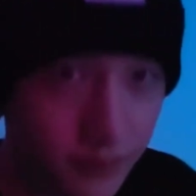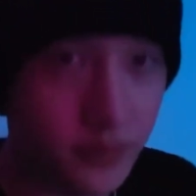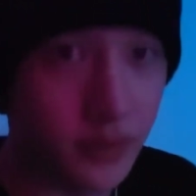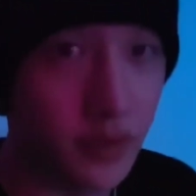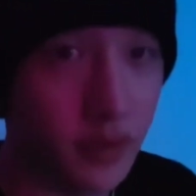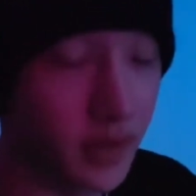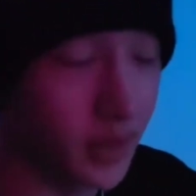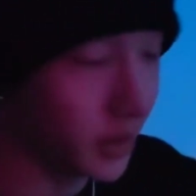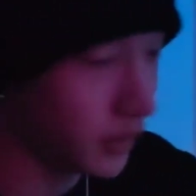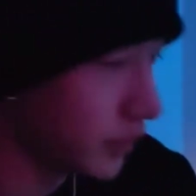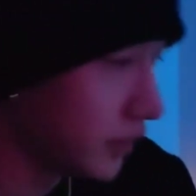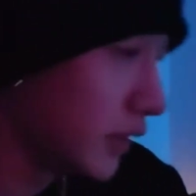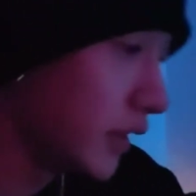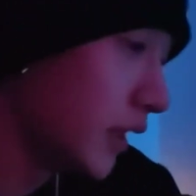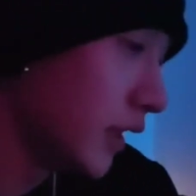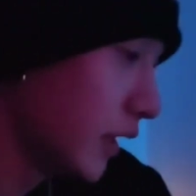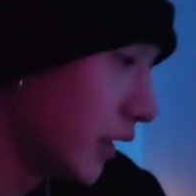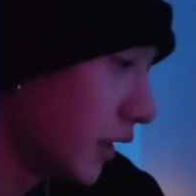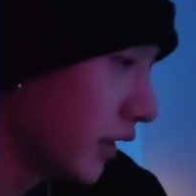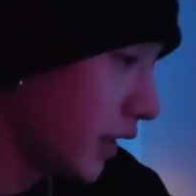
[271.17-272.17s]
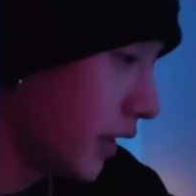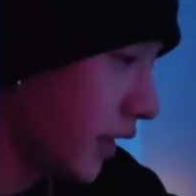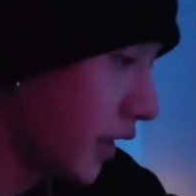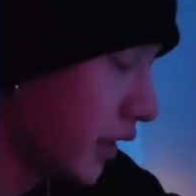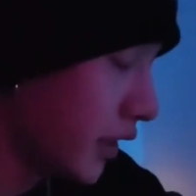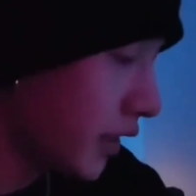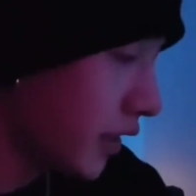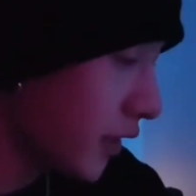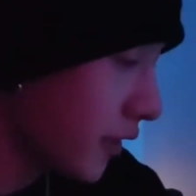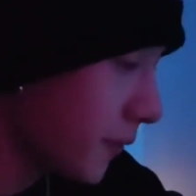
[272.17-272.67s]
do that.
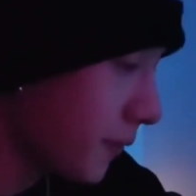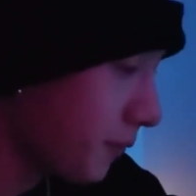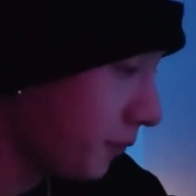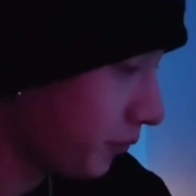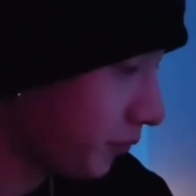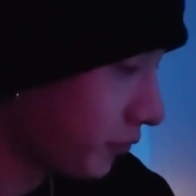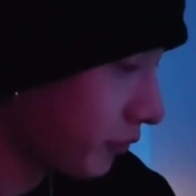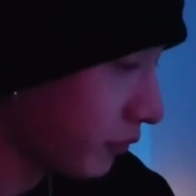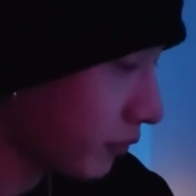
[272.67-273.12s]
And